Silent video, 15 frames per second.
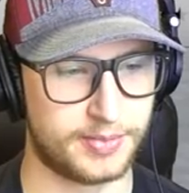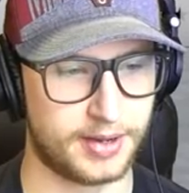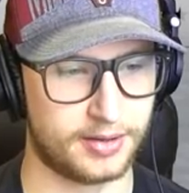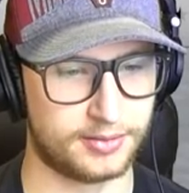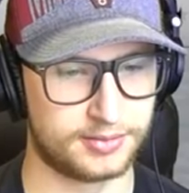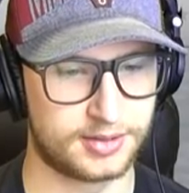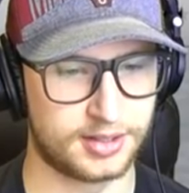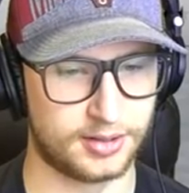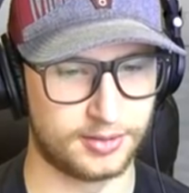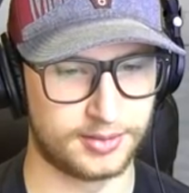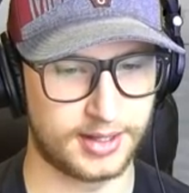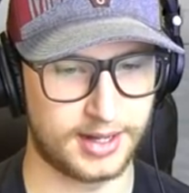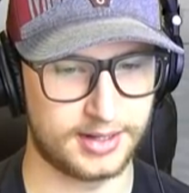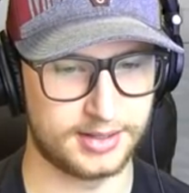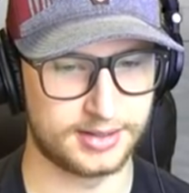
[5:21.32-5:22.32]
about, so
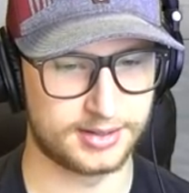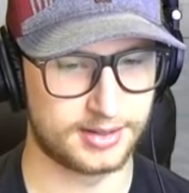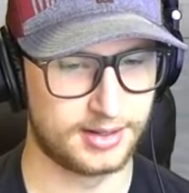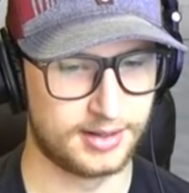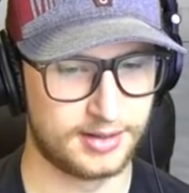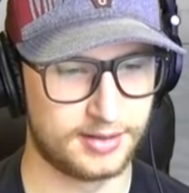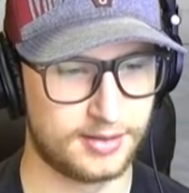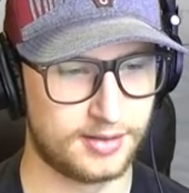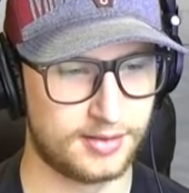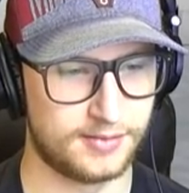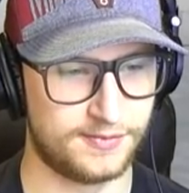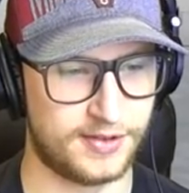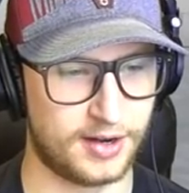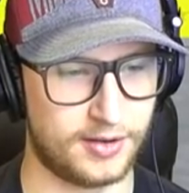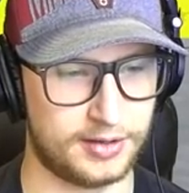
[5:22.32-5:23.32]
that is
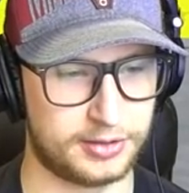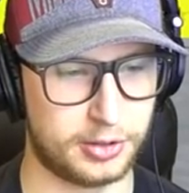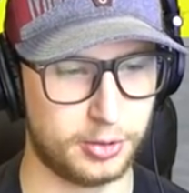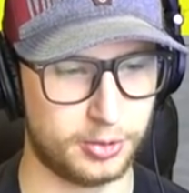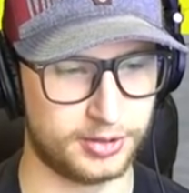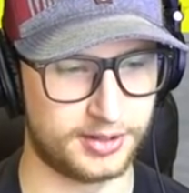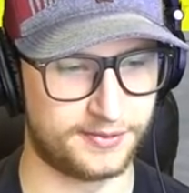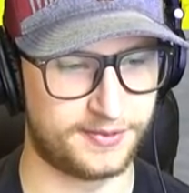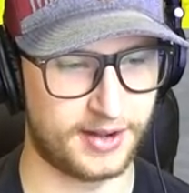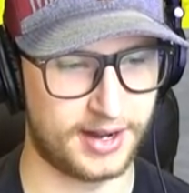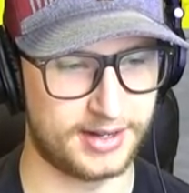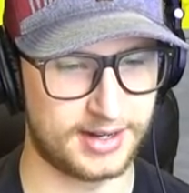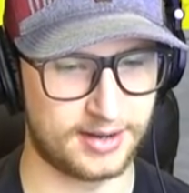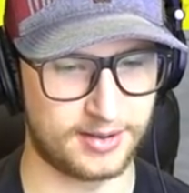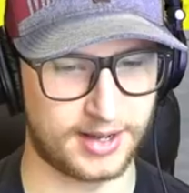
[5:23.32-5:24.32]
very cool to
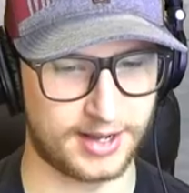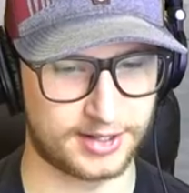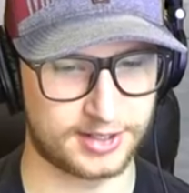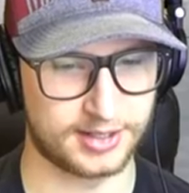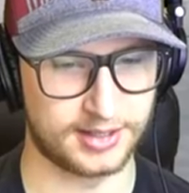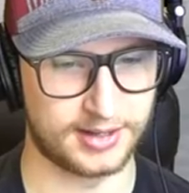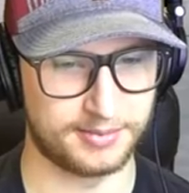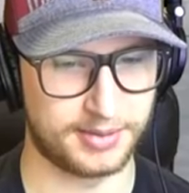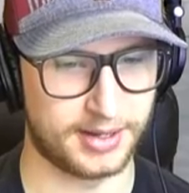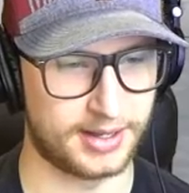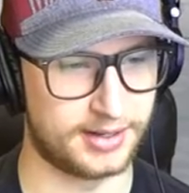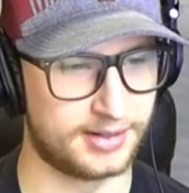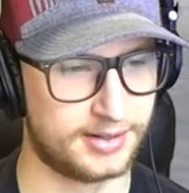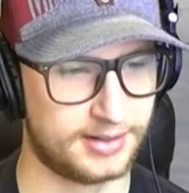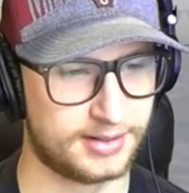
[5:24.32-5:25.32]
find out, actually,
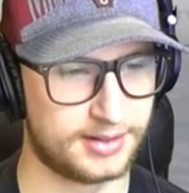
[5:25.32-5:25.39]
but